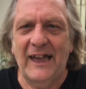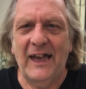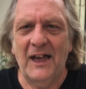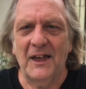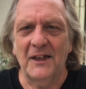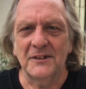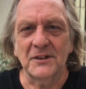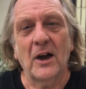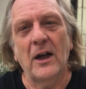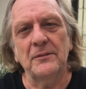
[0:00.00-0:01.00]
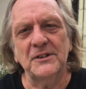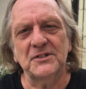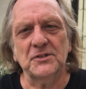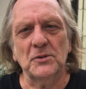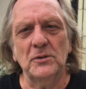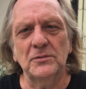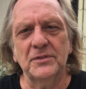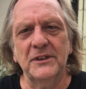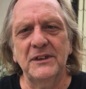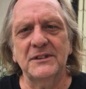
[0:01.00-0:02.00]
and I've installed
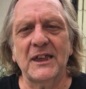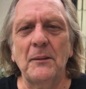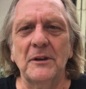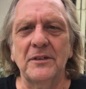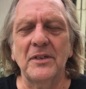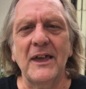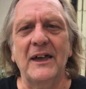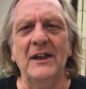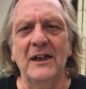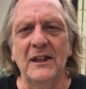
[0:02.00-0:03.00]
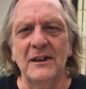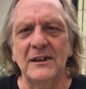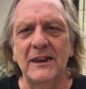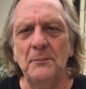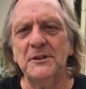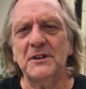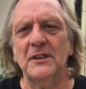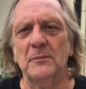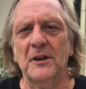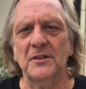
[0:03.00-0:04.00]
the tablet there. Let me tell
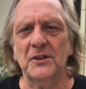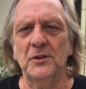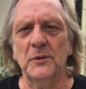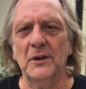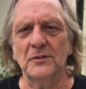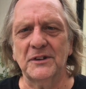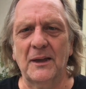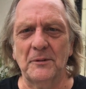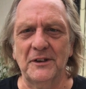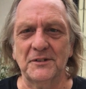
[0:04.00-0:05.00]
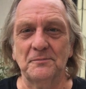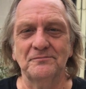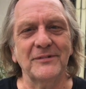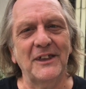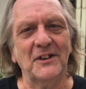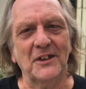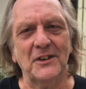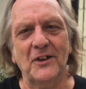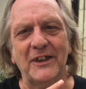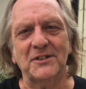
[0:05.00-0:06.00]
you about the Huion tablet in a
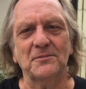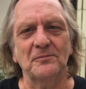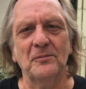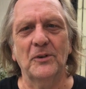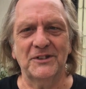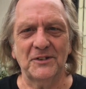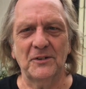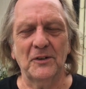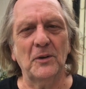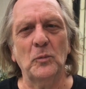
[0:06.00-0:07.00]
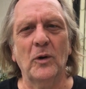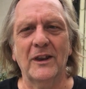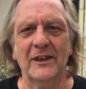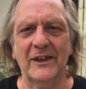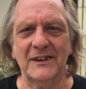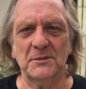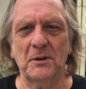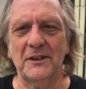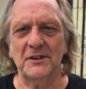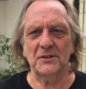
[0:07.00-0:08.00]
nice voiceover while I explain